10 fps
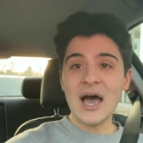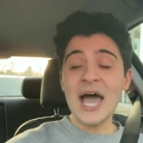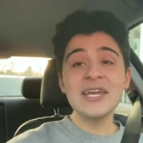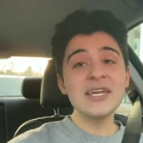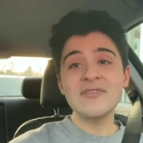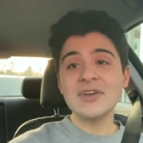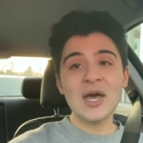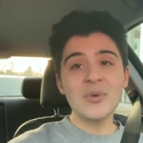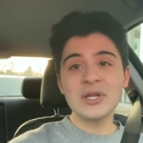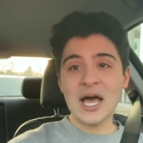I didn't even
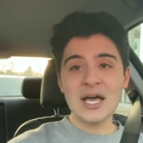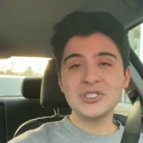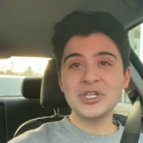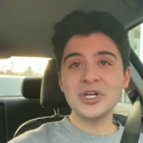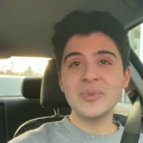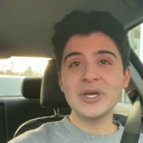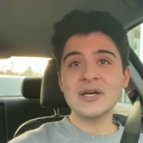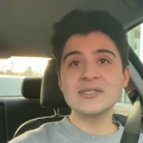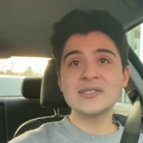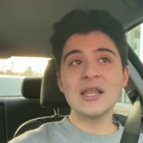get one last year
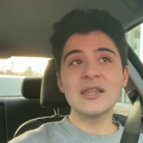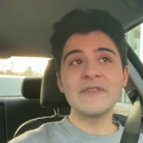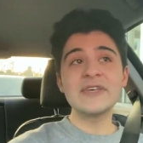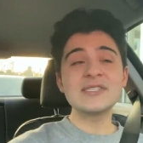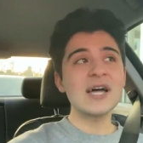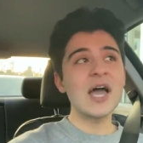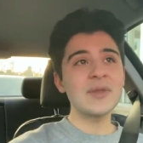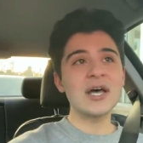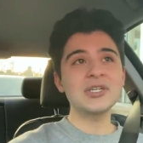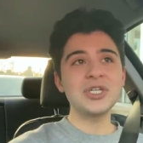because this time
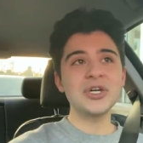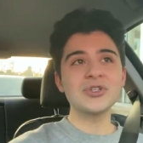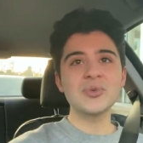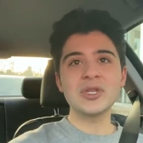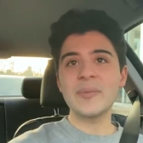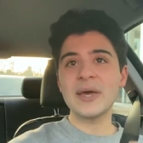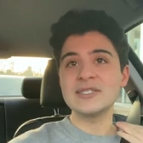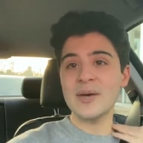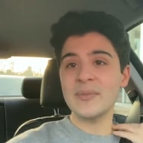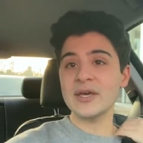last year is when the
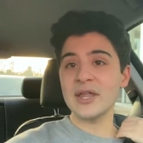pandemic